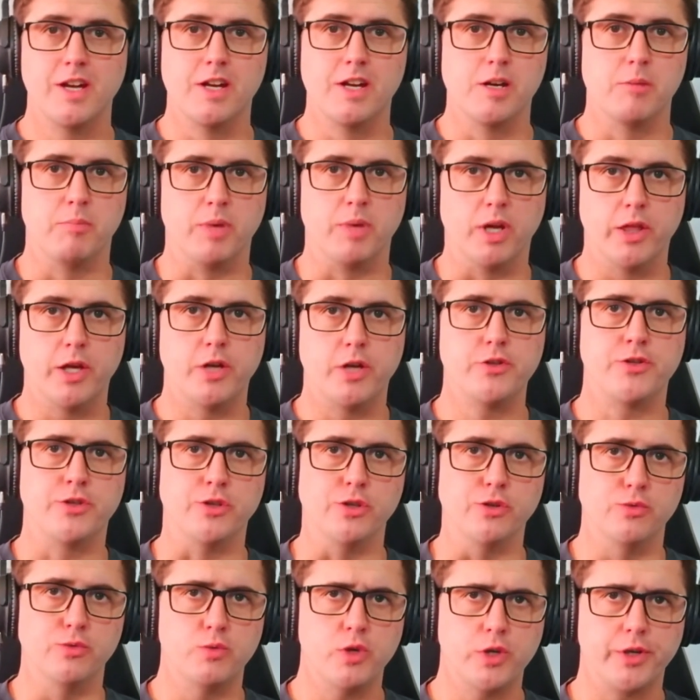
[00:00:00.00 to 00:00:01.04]
but those
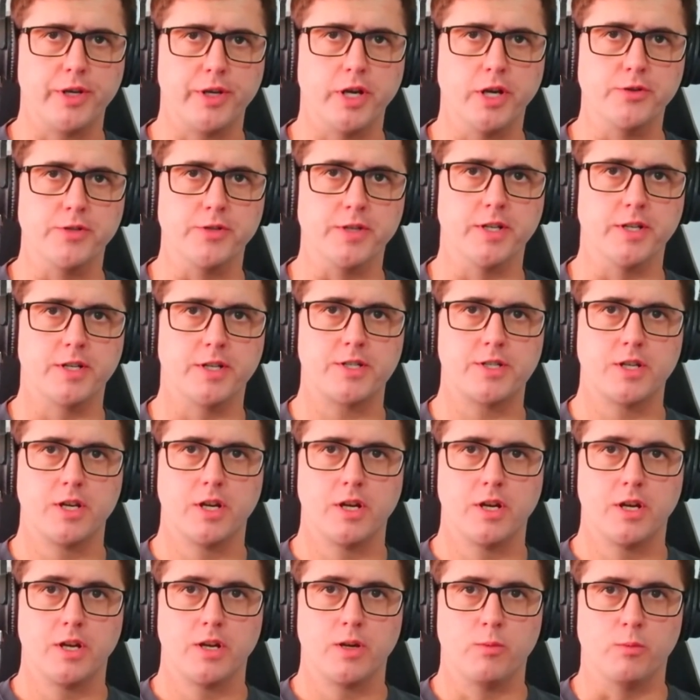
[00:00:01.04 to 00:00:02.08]
who would notice
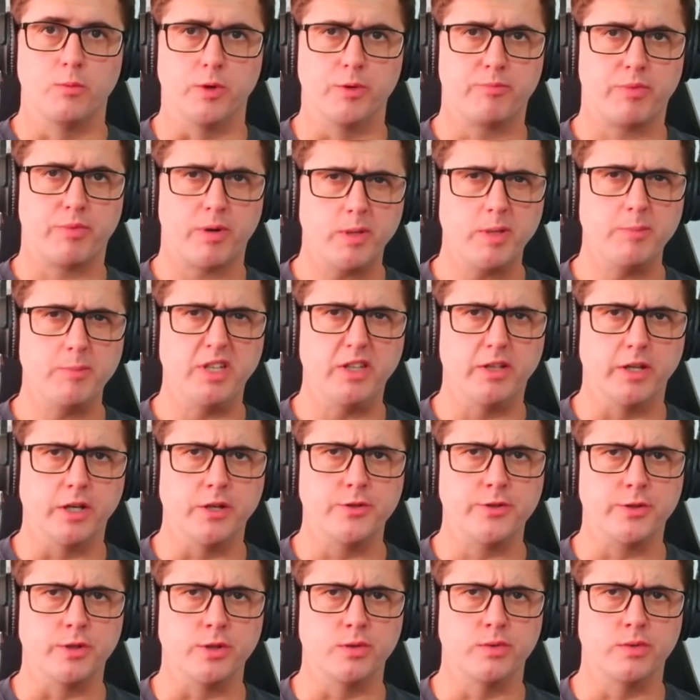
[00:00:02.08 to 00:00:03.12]
would probably be
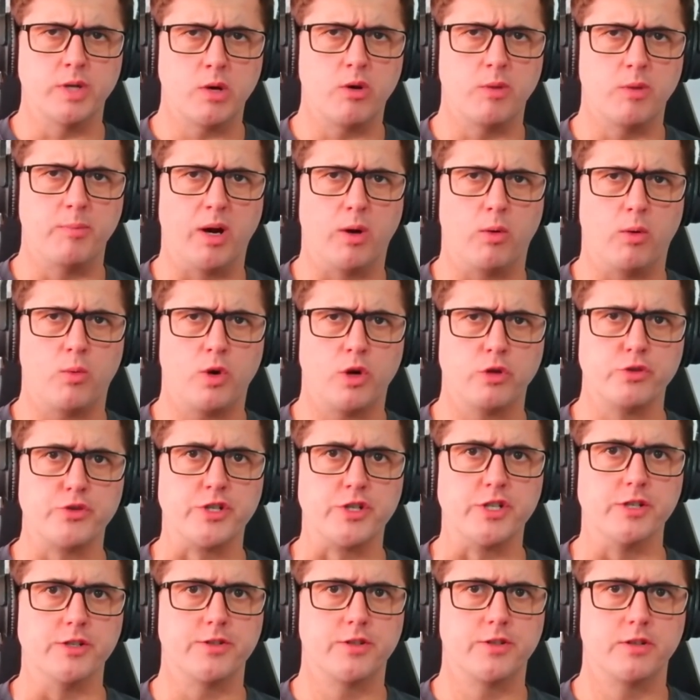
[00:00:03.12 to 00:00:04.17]
those who know about
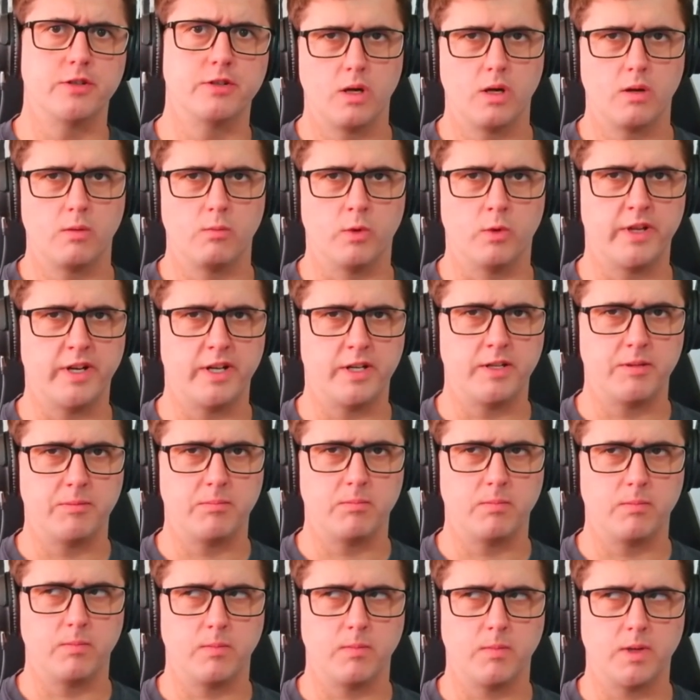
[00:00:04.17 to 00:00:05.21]
watches. Well then,
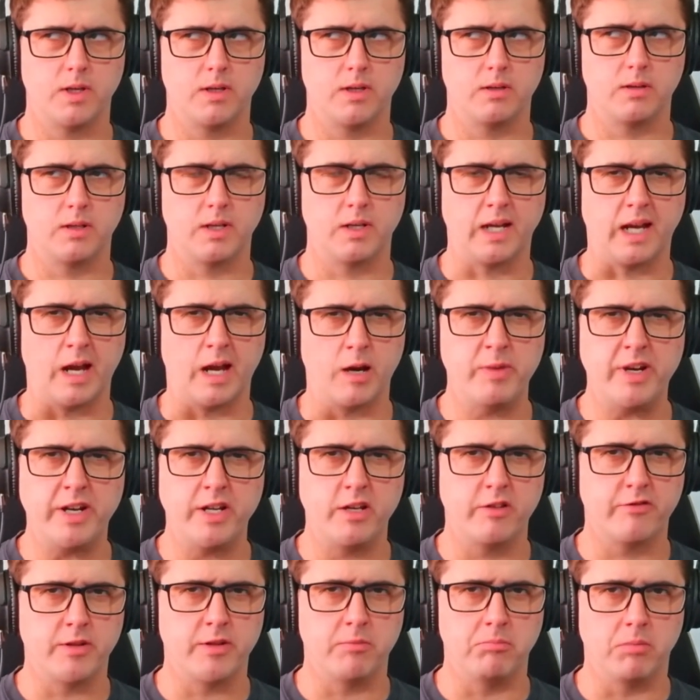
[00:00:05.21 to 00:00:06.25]
how many
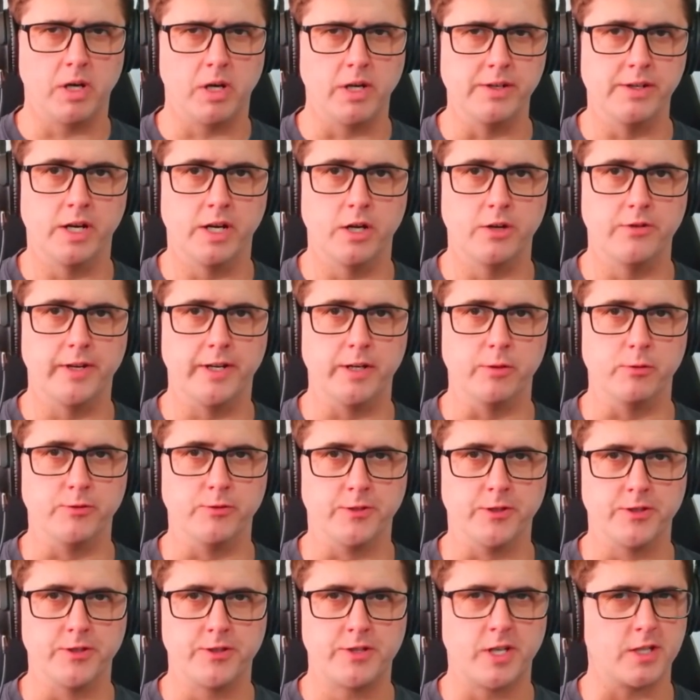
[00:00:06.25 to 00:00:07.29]
of them might know that it was a
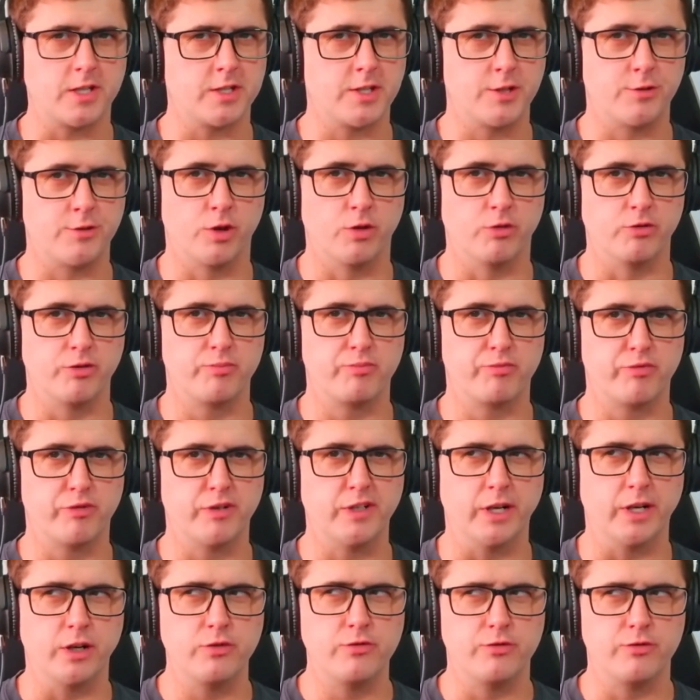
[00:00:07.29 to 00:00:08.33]
6-year-old
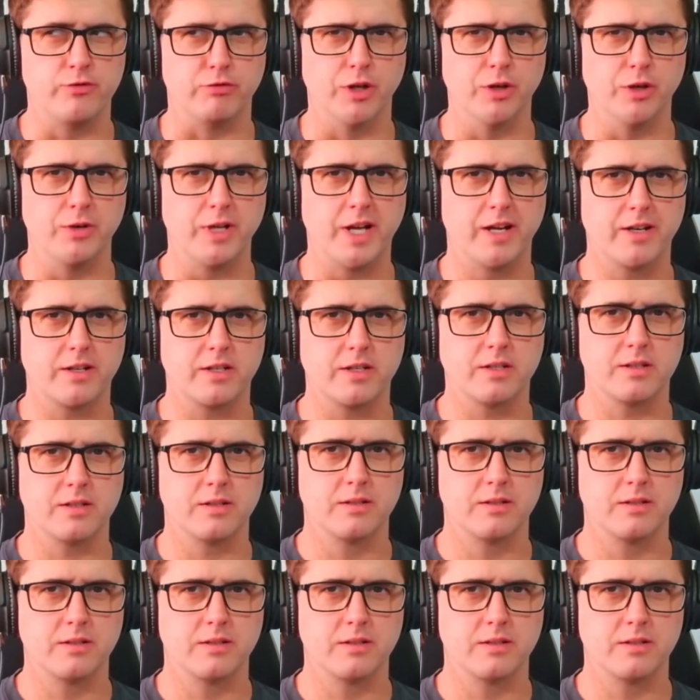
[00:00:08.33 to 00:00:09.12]
pre-owned Rolex?